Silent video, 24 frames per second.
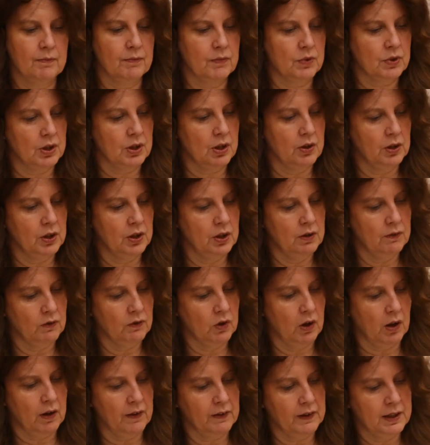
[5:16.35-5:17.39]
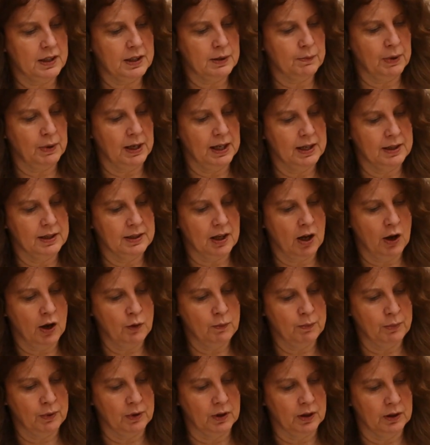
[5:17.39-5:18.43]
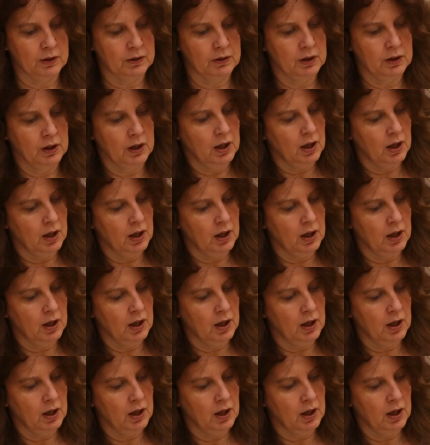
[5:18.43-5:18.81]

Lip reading: so that you've got this piece open,